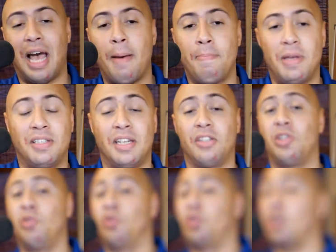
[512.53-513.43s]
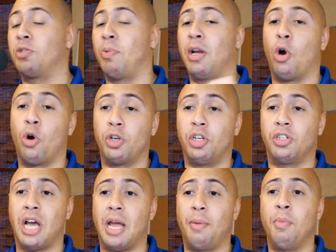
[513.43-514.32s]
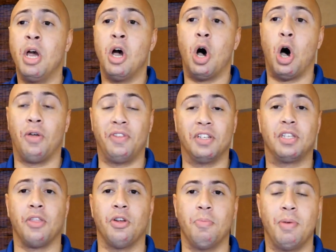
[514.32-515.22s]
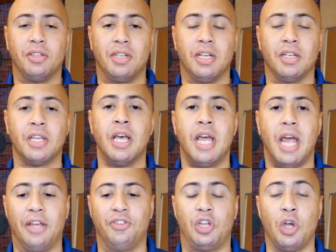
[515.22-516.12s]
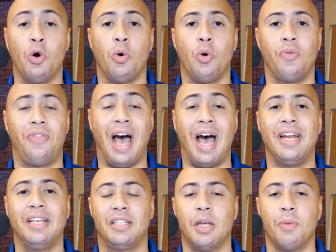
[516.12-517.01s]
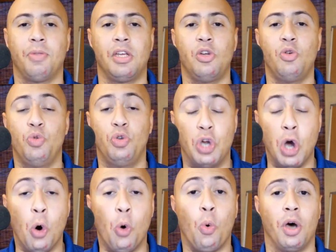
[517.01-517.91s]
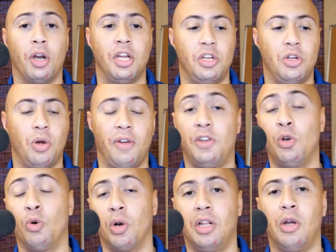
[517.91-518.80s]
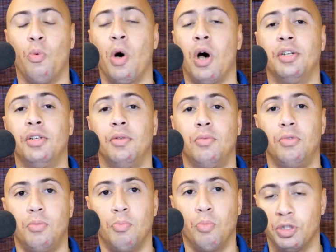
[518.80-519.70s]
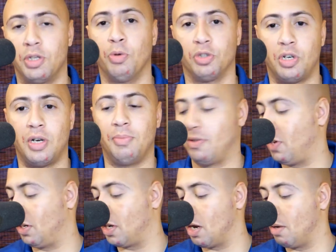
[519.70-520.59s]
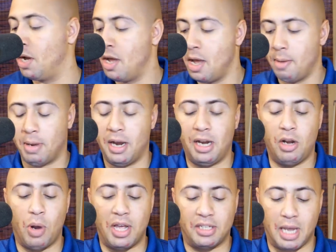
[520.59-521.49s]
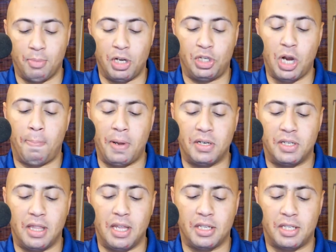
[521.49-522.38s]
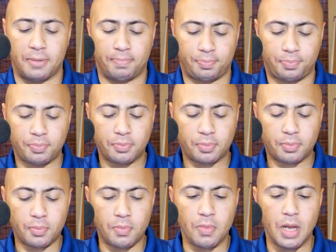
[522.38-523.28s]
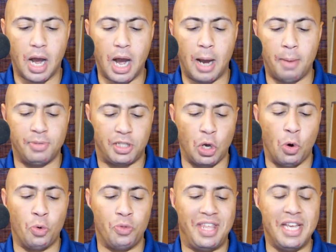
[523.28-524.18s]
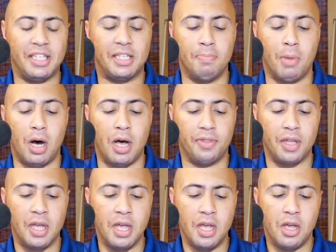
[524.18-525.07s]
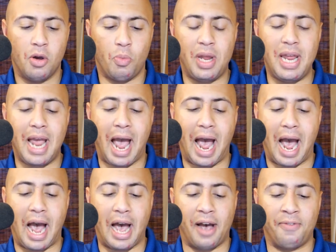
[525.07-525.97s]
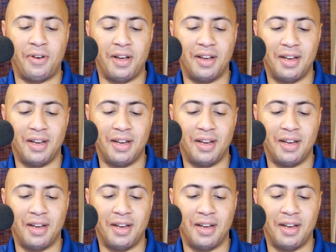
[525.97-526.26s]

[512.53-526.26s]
that business and you start spending all your time on this other business. And so that is something you don't want to do if you really want multiple streams of income. But anyways, I'm going to jump into this. So this month we have,